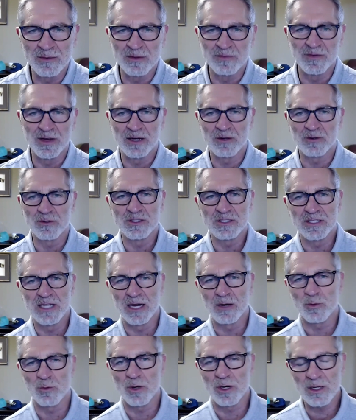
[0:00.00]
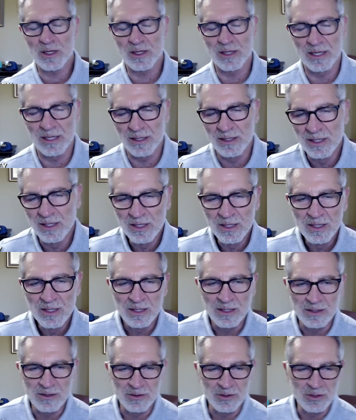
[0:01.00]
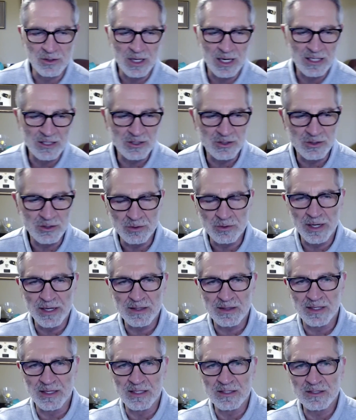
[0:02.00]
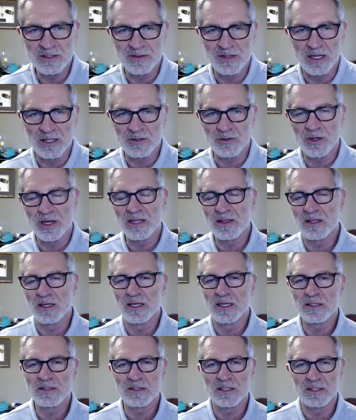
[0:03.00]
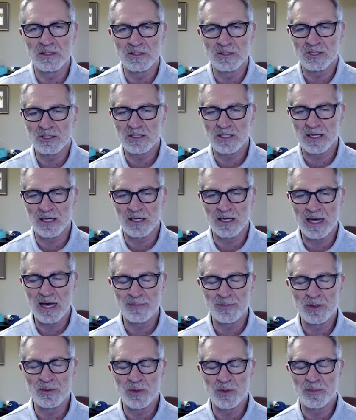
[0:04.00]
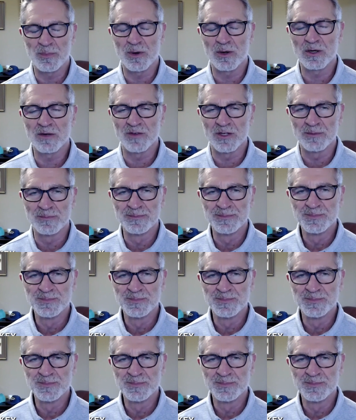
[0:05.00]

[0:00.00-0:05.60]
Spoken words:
and the Veterans Network. I know you guys do great things, done great things, and just happy to be a part of it.